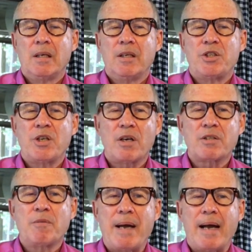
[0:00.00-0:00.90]
She
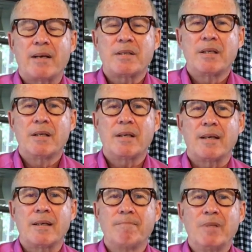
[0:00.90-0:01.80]
talks about
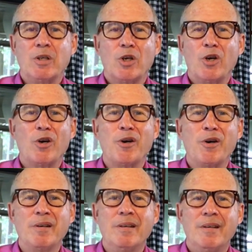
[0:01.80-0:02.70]
uh,
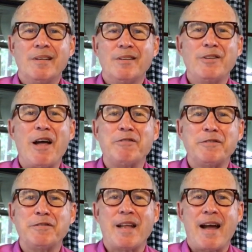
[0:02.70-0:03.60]
her love
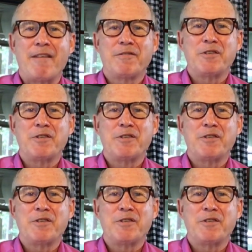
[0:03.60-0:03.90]
of life